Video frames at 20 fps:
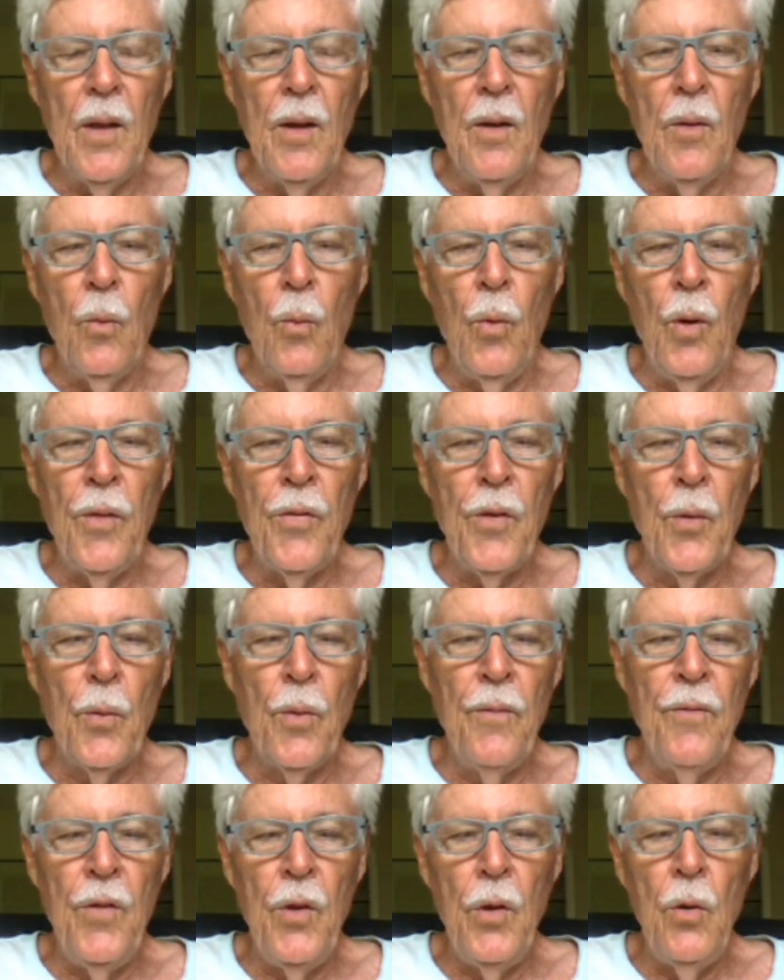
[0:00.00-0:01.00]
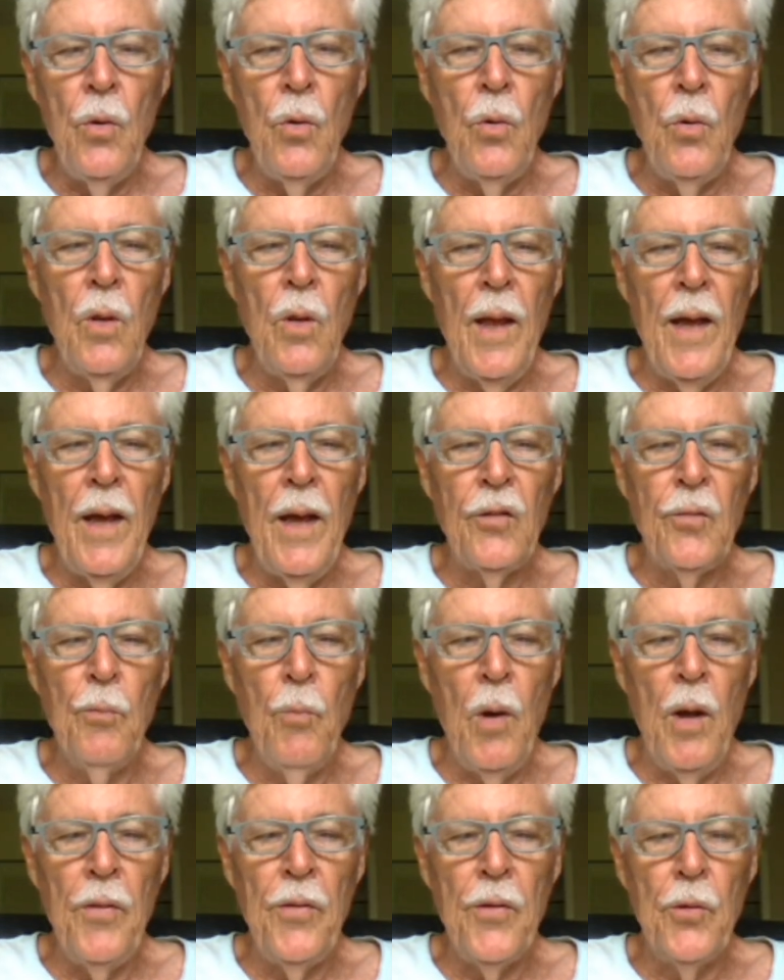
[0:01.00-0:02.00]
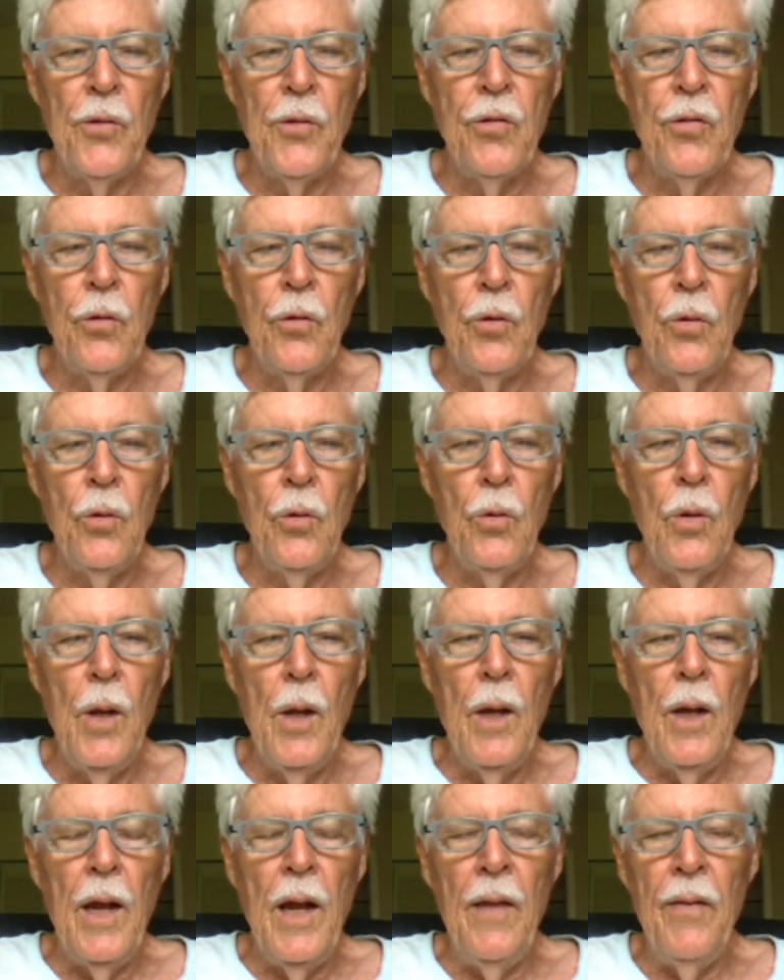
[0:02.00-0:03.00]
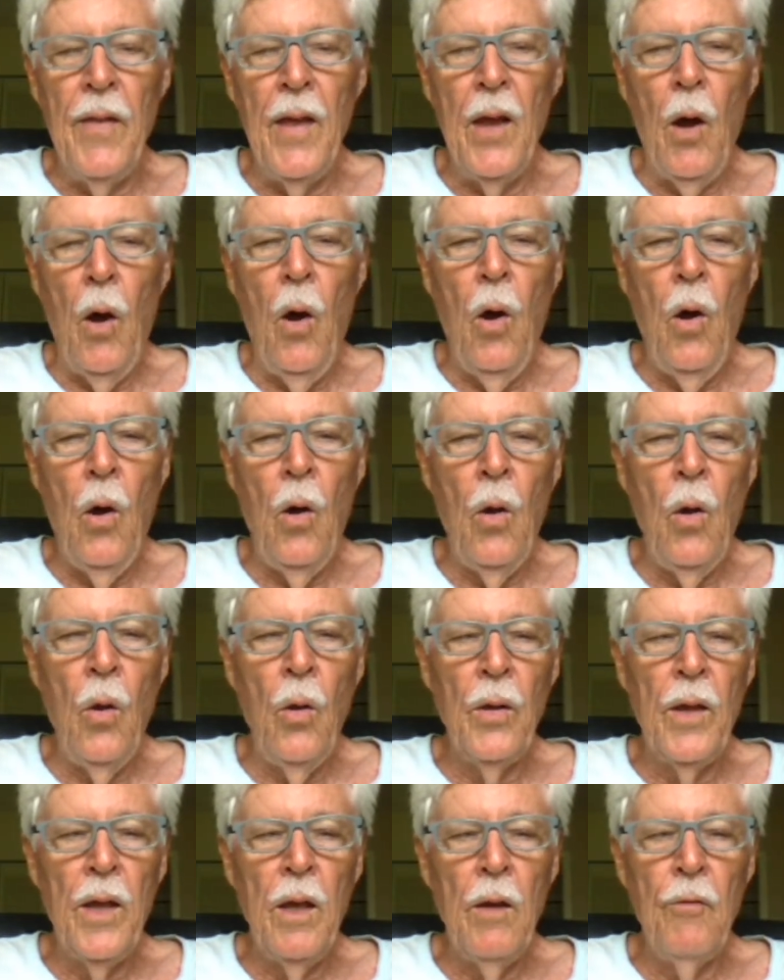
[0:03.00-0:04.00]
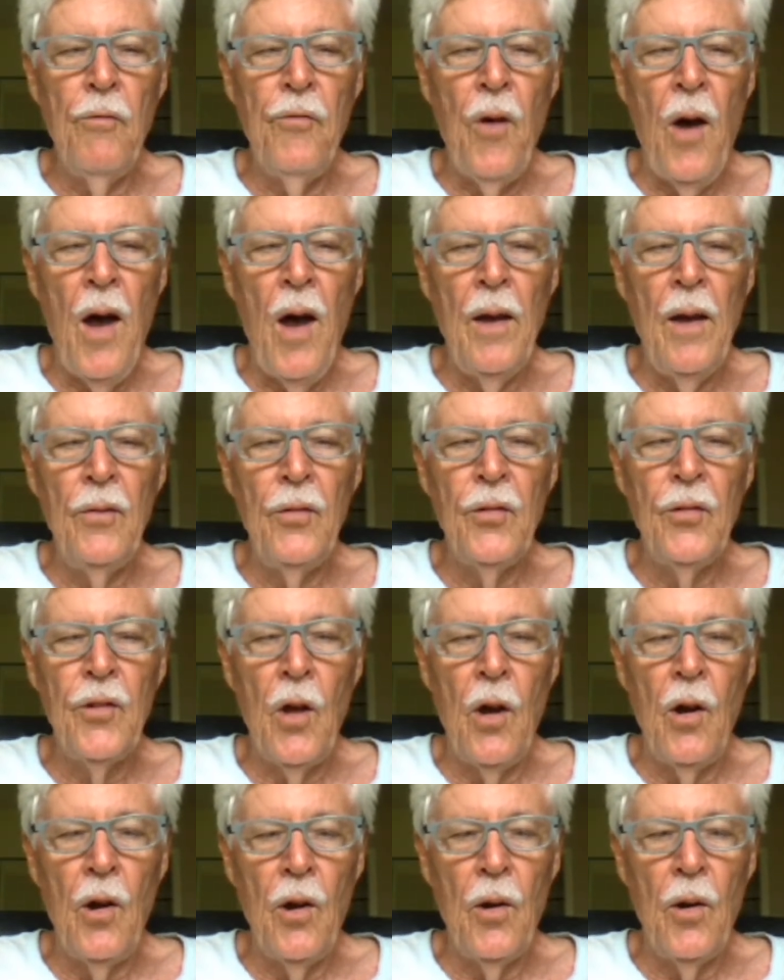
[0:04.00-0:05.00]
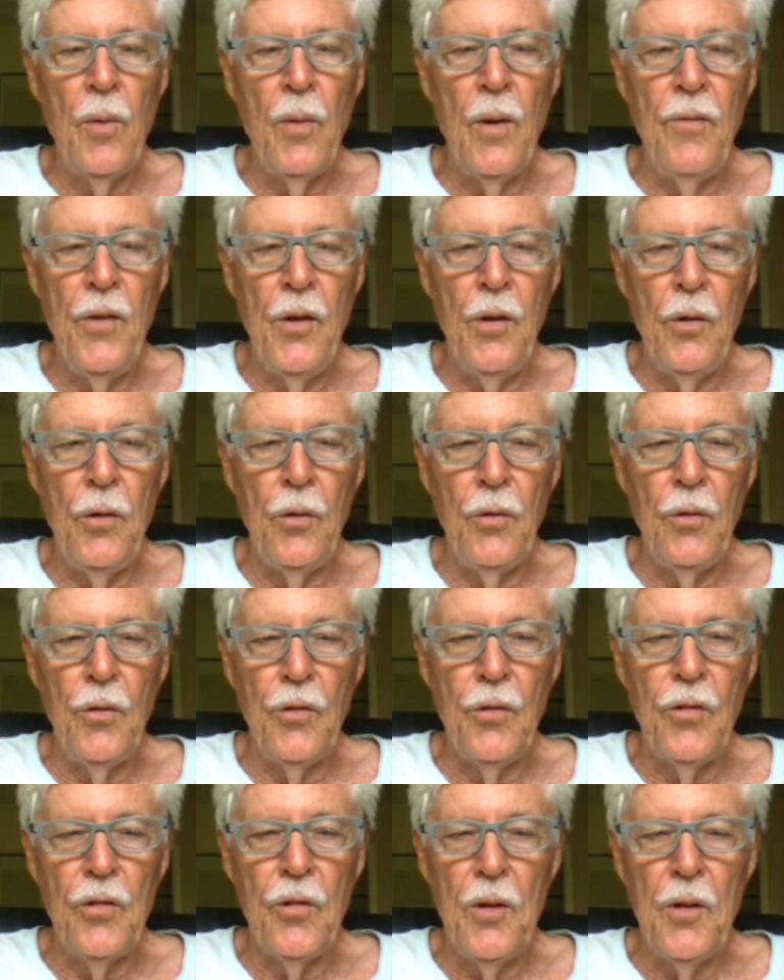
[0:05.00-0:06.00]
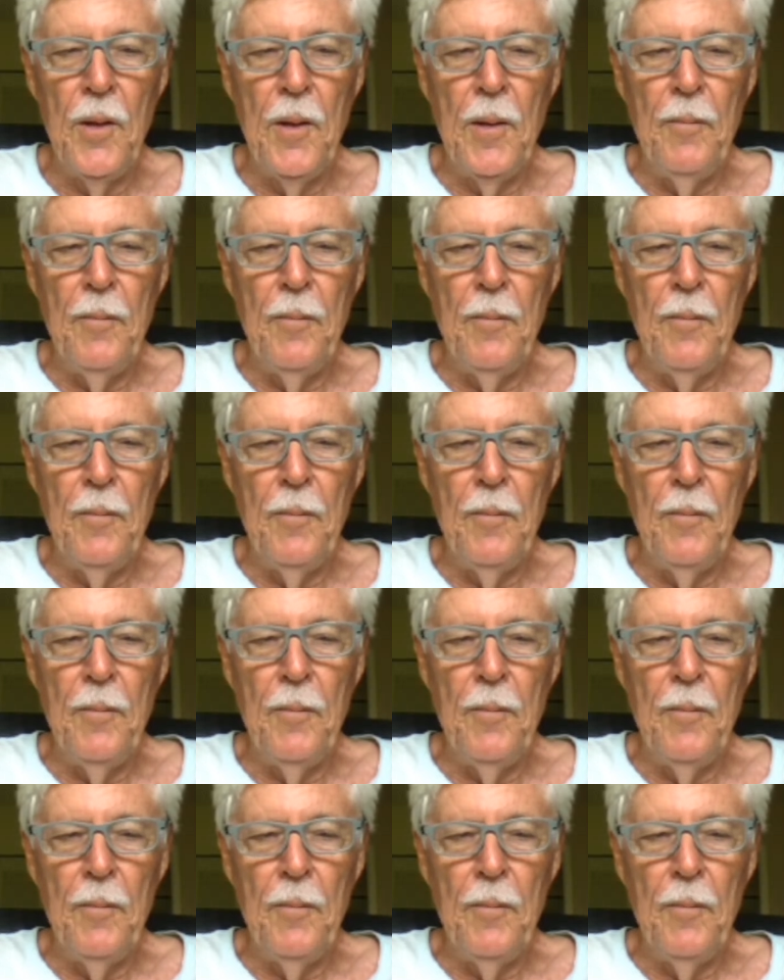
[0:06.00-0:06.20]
with a review the last month or 2, and they all give 5-star reviews.